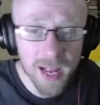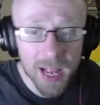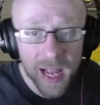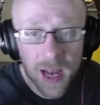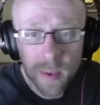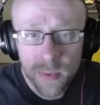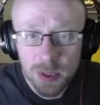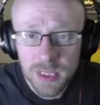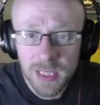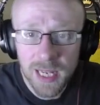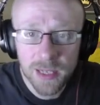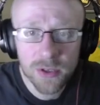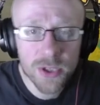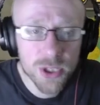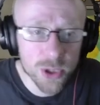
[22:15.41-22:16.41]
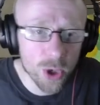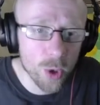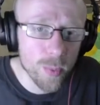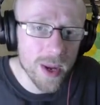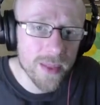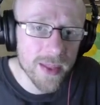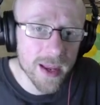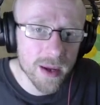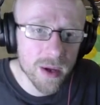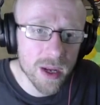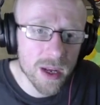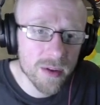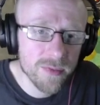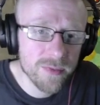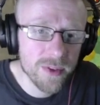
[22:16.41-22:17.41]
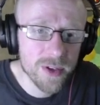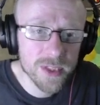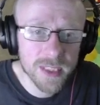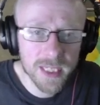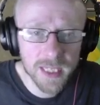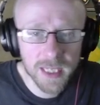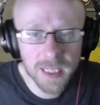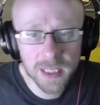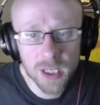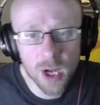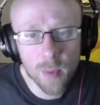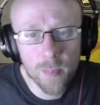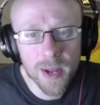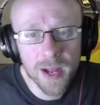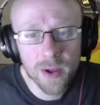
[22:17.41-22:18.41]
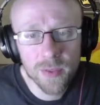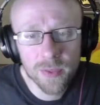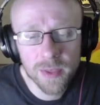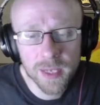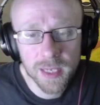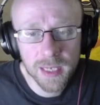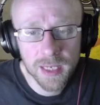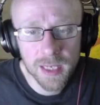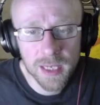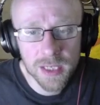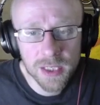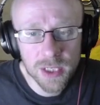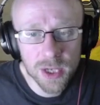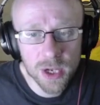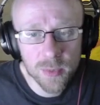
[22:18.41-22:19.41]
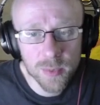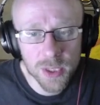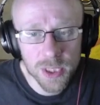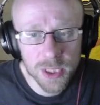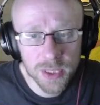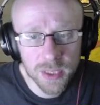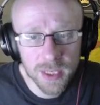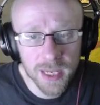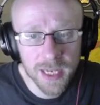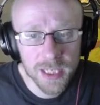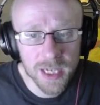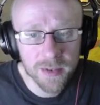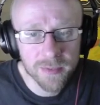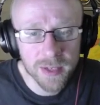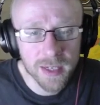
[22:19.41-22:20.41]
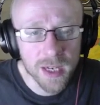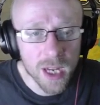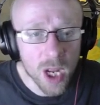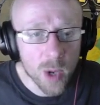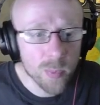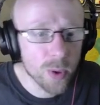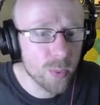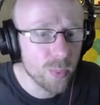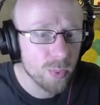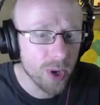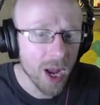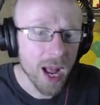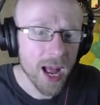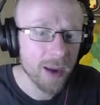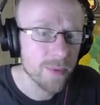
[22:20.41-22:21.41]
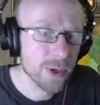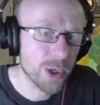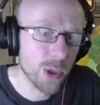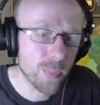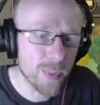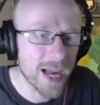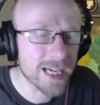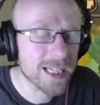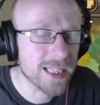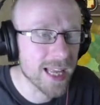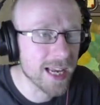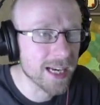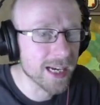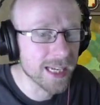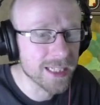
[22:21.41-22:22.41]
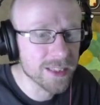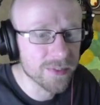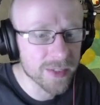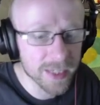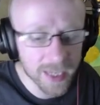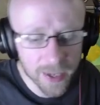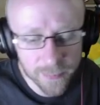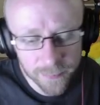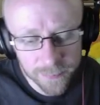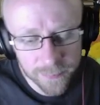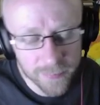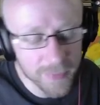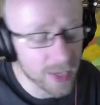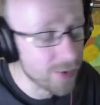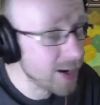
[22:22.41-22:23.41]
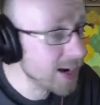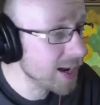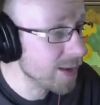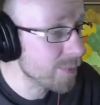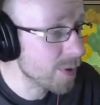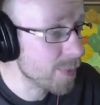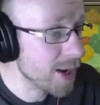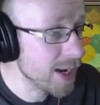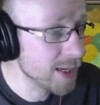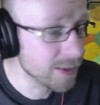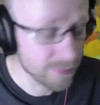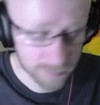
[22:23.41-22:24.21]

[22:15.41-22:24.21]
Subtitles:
I was slightly unsure about that 13 combat on the skirmish, the light javelin, but I'm going to come back to that in a later video. All right, and bye-bye.